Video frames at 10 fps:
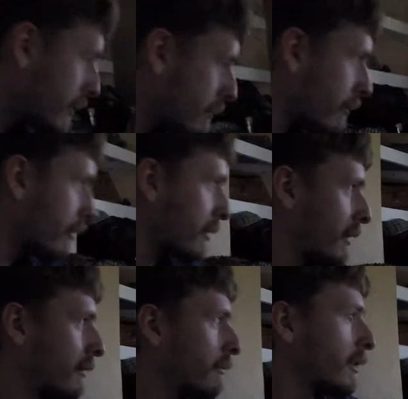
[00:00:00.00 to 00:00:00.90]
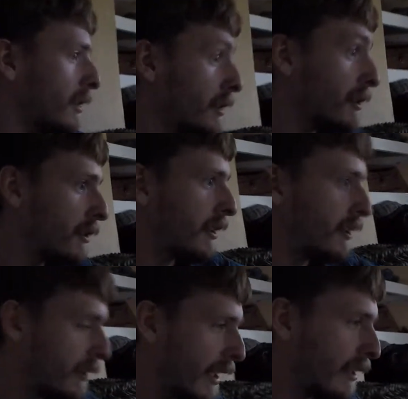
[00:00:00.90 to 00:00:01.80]
work, your
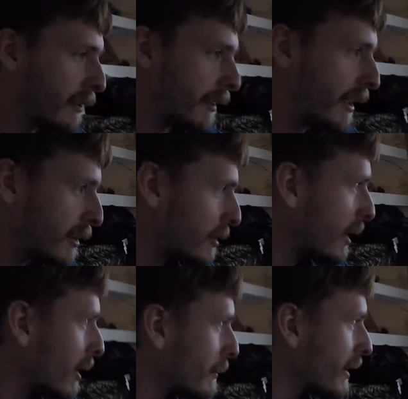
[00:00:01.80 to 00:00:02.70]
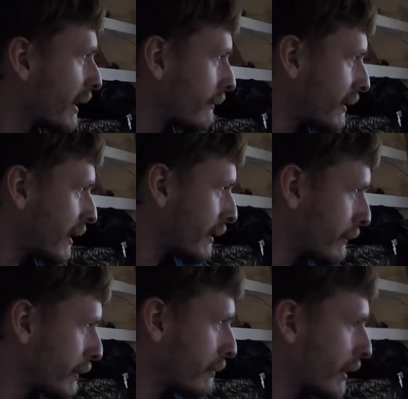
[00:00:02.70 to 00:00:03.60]
today today job, and every time
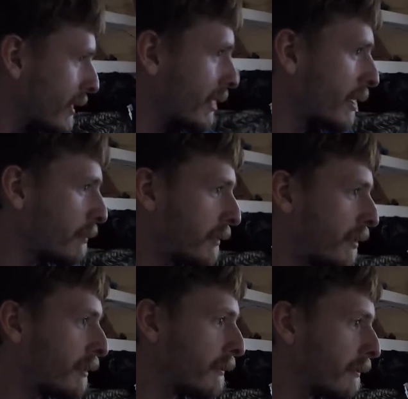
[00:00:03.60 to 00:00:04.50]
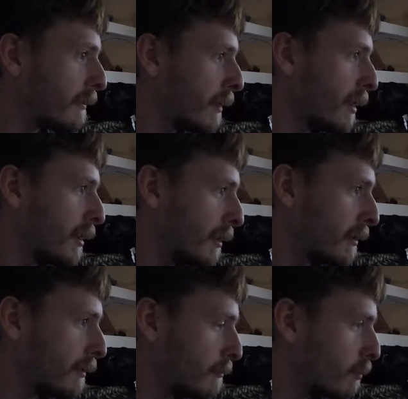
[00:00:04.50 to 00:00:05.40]
you bring up to uh
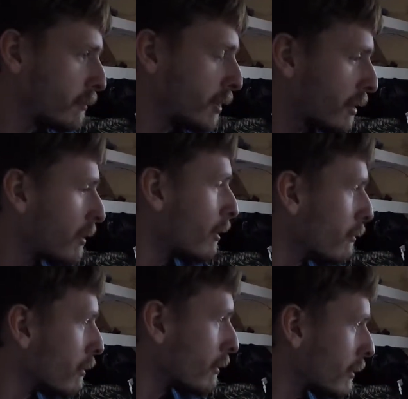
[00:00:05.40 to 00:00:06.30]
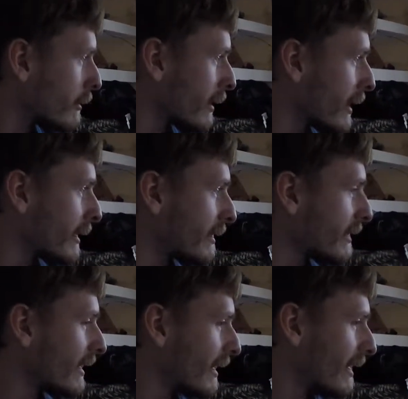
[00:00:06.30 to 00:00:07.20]
the coworker like
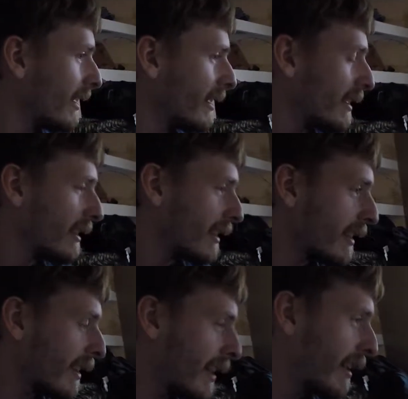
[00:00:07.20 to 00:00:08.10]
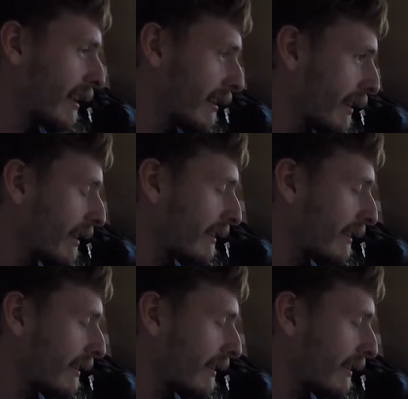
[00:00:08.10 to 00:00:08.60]
uh like